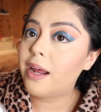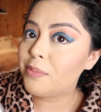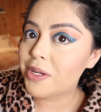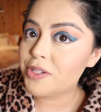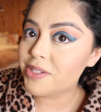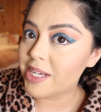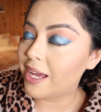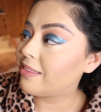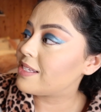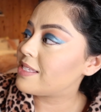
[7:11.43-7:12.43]
I'm also
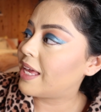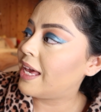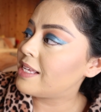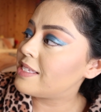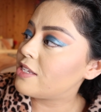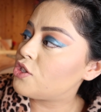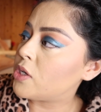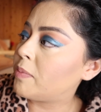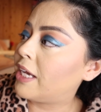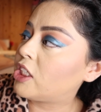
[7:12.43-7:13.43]
taking this Kiss
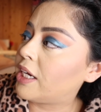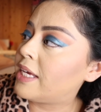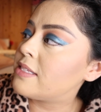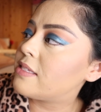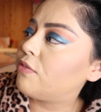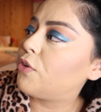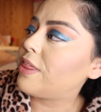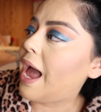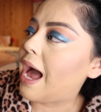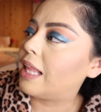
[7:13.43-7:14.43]
Strip Lash Adhesive
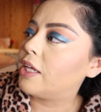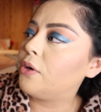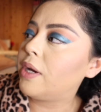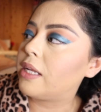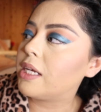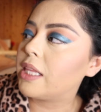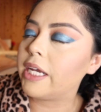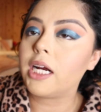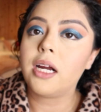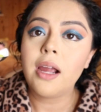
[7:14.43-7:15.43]
with Aloe in
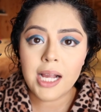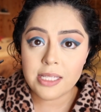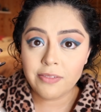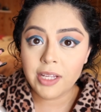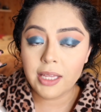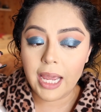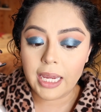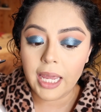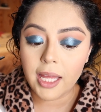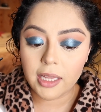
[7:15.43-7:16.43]
clear. I definitely
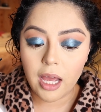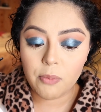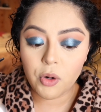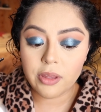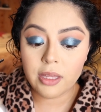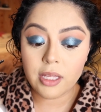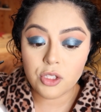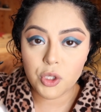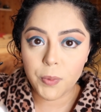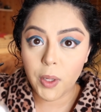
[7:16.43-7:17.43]
like it a lot more than the
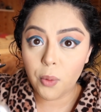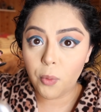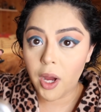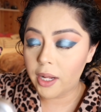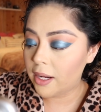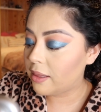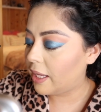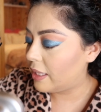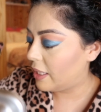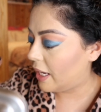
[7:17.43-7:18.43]
Duo one
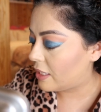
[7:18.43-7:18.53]
lately.